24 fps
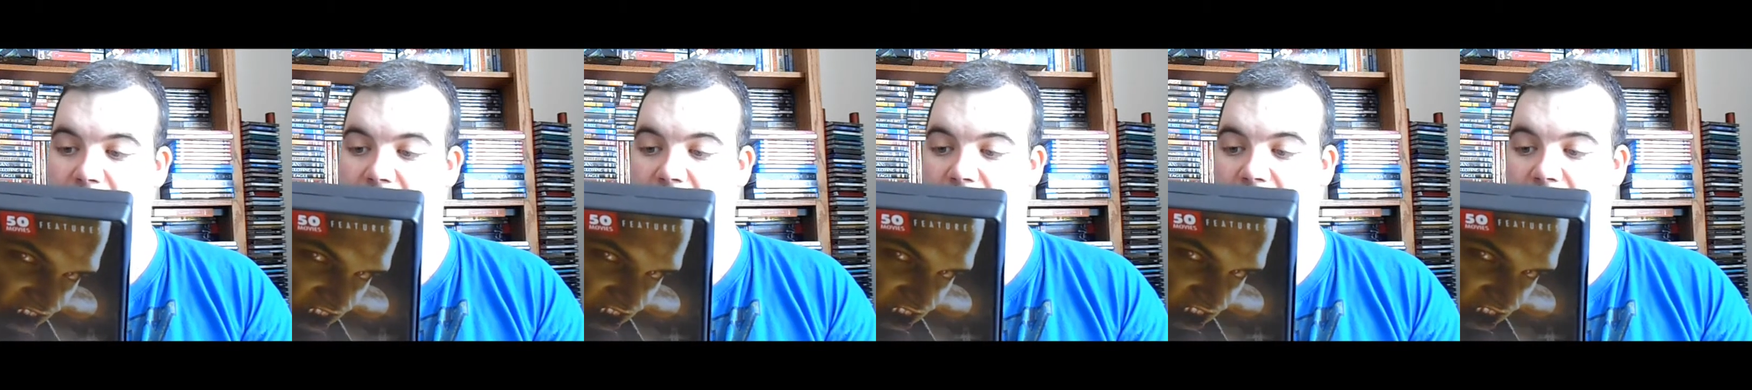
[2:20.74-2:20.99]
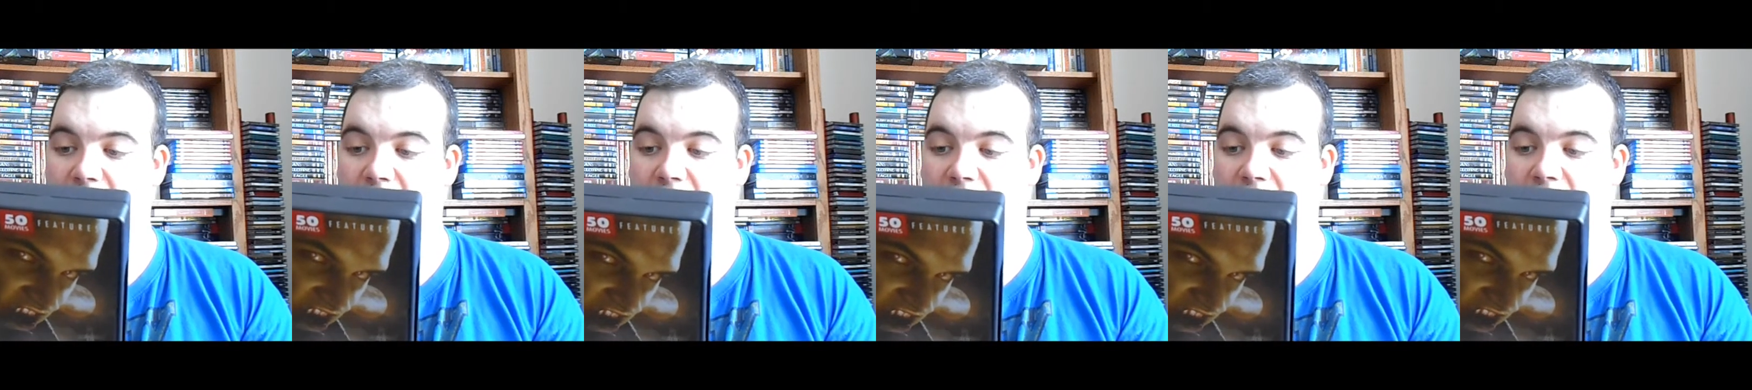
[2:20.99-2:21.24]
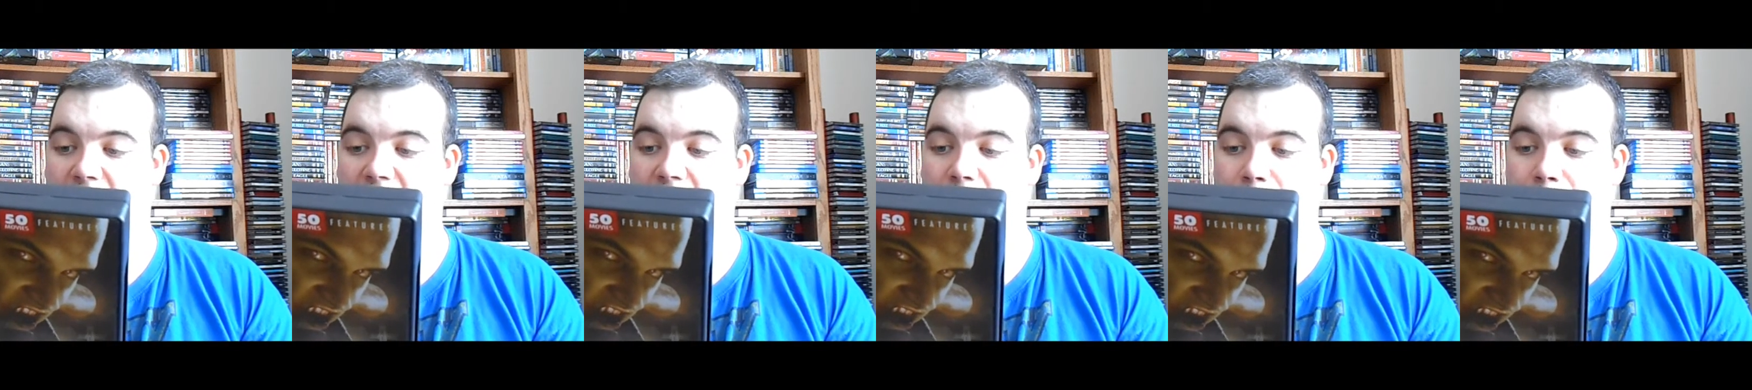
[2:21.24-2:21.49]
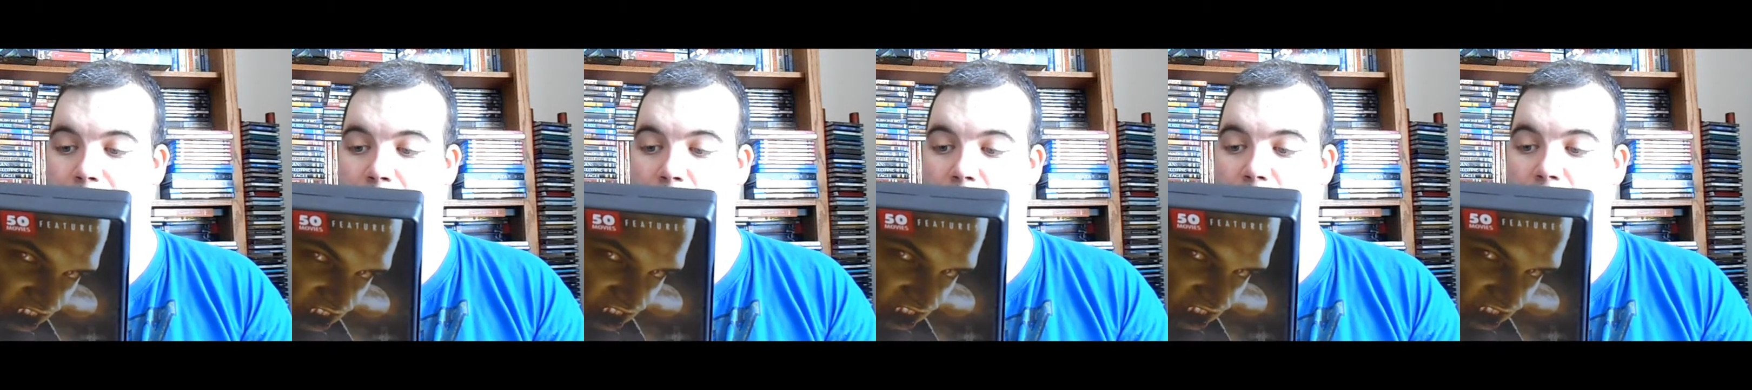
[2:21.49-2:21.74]

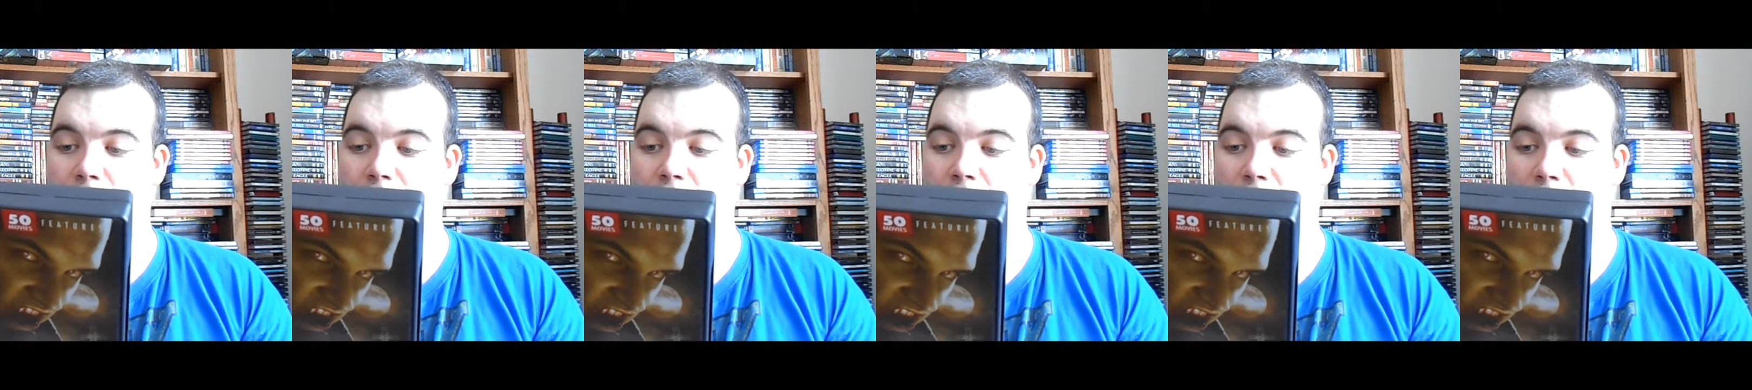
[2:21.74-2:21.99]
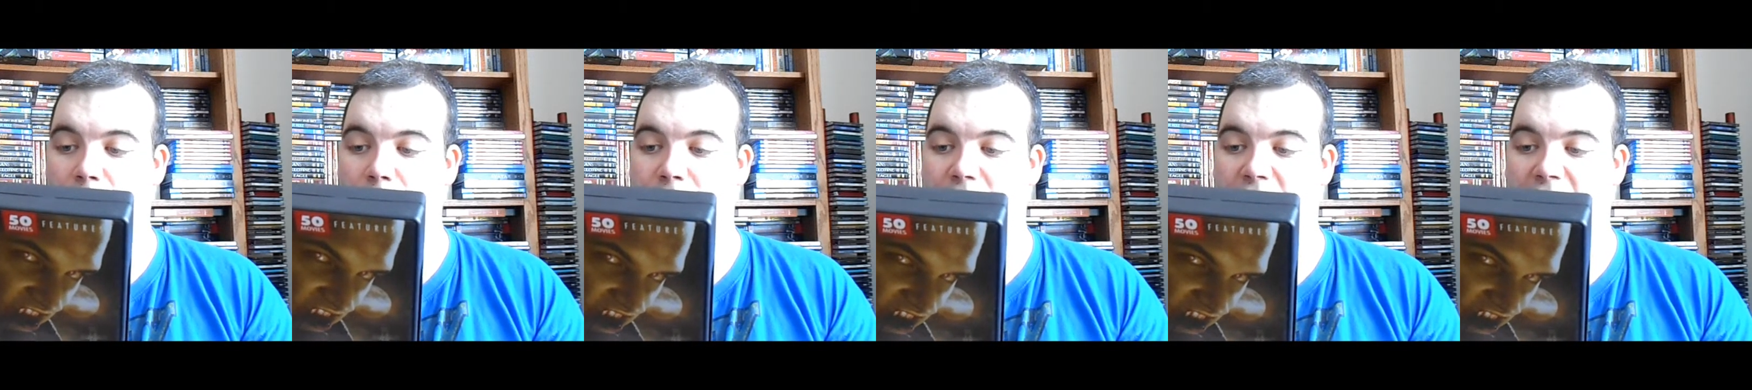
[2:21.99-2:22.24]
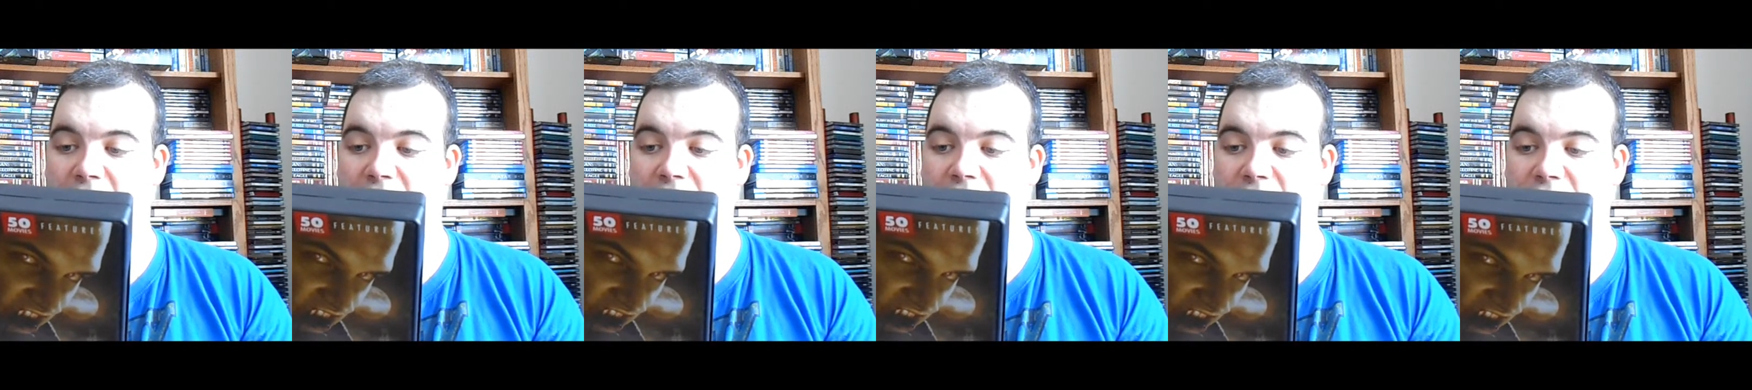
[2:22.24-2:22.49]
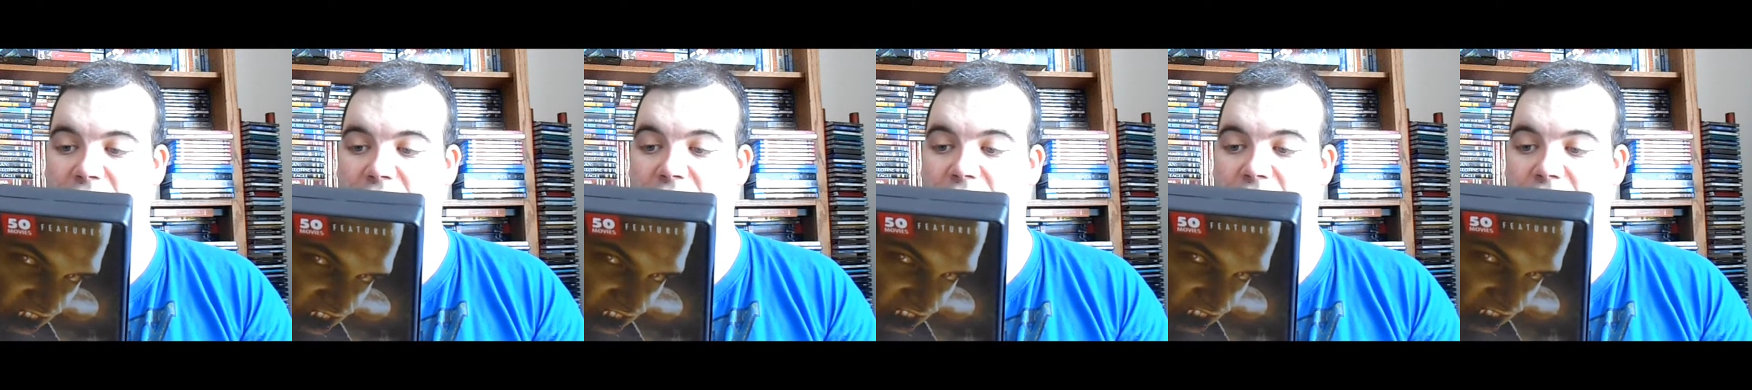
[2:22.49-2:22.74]
Bo
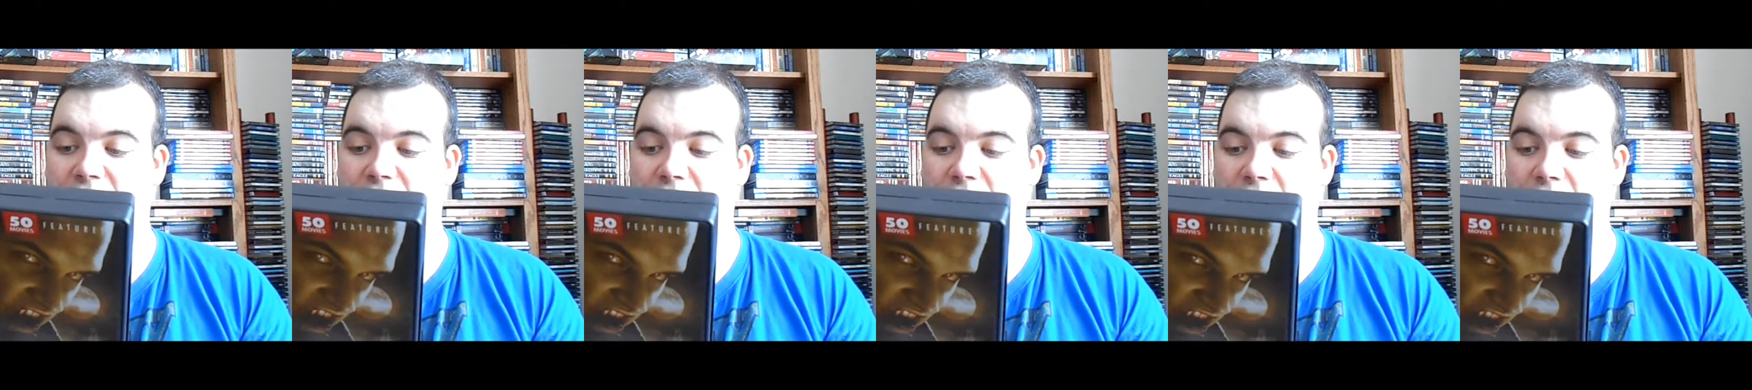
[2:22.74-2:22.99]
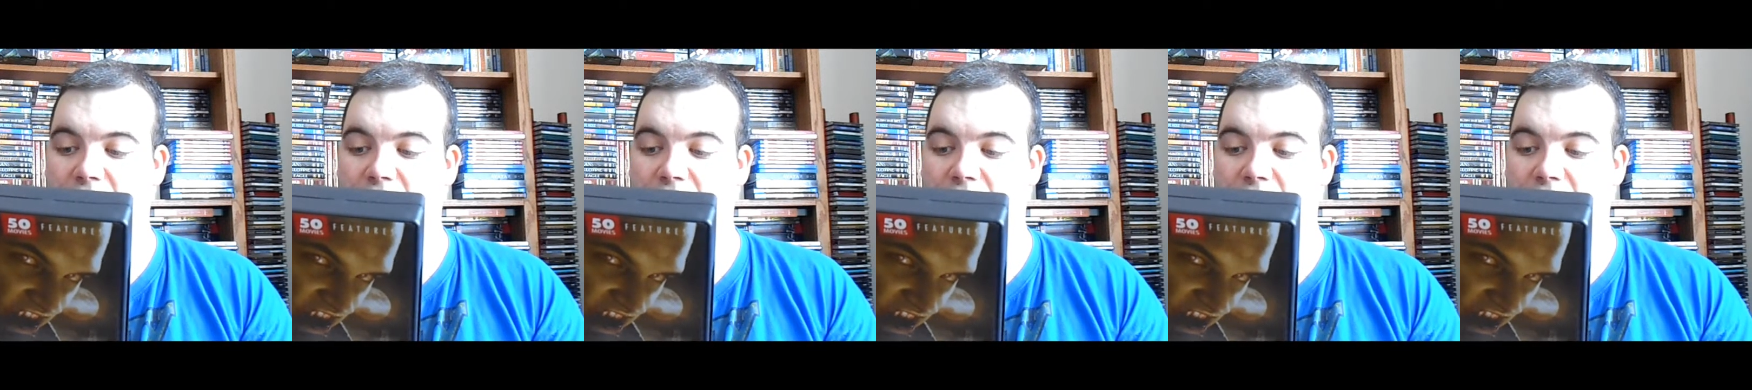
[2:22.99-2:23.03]
Hopkins,